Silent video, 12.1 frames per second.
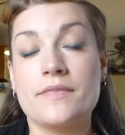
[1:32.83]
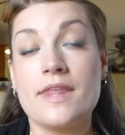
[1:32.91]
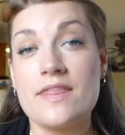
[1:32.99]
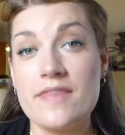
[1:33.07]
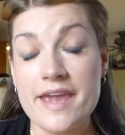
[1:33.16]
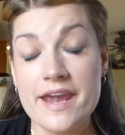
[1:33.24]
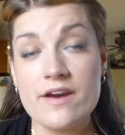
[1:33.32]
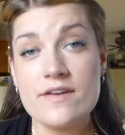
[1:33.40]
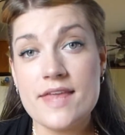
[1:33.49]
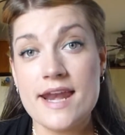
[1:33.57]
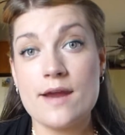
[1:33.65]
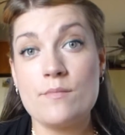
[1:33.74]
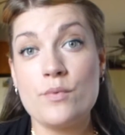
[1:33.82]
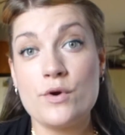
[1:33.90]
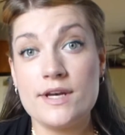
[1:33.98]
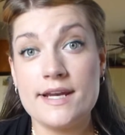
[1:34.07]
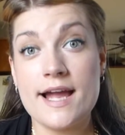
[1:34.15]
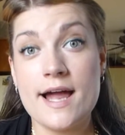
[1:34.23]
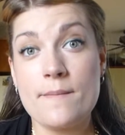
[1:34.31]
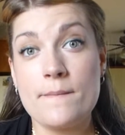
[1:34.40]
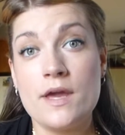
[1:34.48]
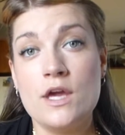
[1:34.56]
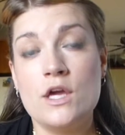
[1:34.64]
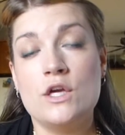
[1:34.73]
The hair that I'm putting up
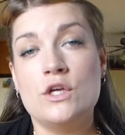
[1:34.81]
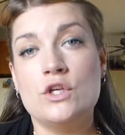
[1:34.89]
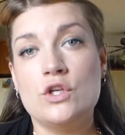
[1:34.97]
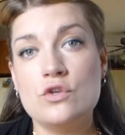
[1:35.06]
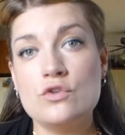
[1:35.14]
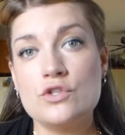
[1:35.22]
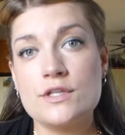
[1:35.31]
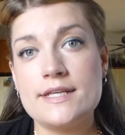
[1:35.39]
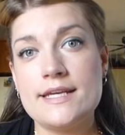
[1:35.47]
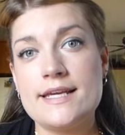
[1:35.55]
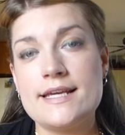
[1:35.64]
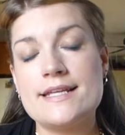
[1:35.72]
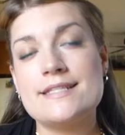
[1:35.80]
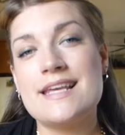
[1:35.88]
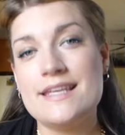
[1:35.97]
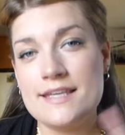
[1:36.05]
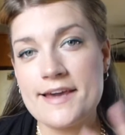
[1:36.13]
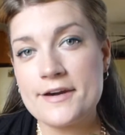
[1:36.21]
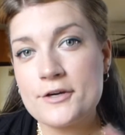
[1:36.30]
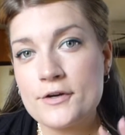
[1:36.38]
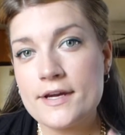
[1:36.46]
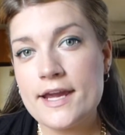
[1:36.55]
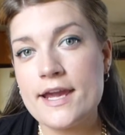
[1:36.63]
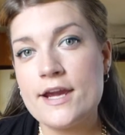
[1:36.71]
usually is younger
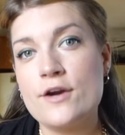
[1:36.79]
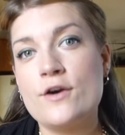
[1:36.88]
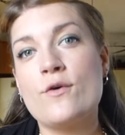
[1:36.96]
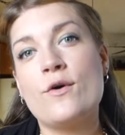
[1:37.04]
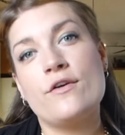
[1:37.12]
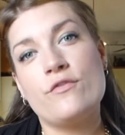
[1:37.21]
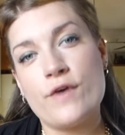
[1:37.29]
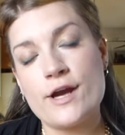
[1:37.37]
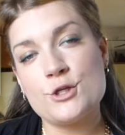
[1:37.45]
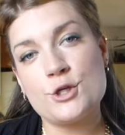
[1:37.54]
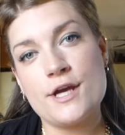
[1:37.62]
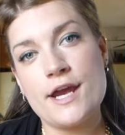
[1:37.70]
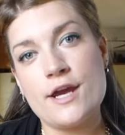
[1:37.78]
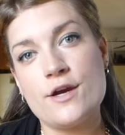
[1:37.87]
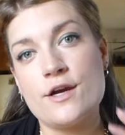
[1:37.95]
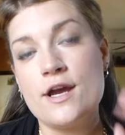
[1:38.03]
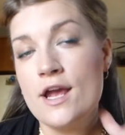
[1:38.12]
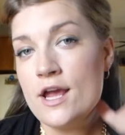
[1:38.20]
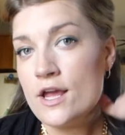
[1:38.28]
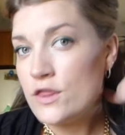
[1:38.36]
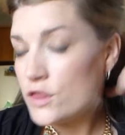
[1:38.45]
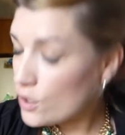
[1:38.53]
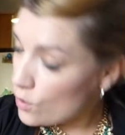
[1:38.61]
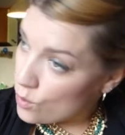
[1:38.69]
hair or fresher hair.
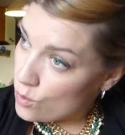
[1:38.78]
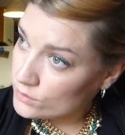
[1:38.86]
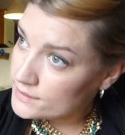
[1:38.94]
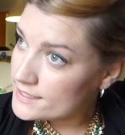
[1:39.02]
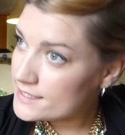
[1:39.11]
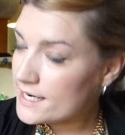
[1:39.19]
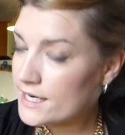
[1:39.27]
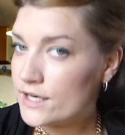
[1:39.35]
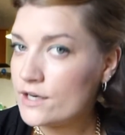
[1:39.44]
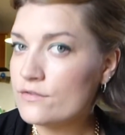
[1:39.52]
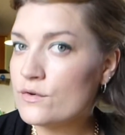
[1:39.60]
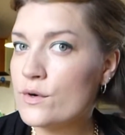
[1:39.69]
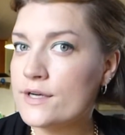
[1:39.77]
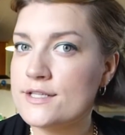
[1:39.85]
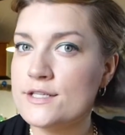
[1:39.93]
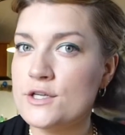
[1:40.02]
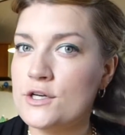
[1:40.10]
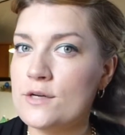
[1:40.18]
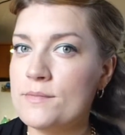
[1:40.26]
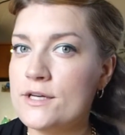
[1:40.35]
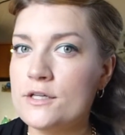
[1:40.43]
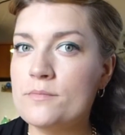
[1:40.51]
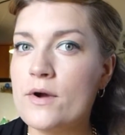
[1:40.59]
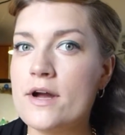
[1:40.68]
The oldest hair, of course, is going to be
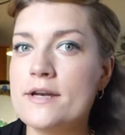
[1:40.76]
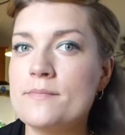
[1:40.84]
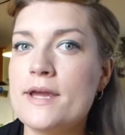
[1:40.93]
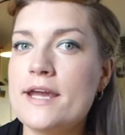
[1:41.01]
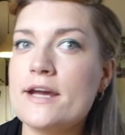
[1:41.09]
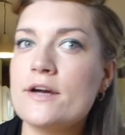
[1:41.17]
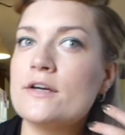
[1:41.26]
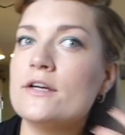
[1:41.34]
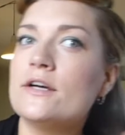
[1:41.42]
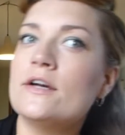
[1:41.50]
your bottom hair.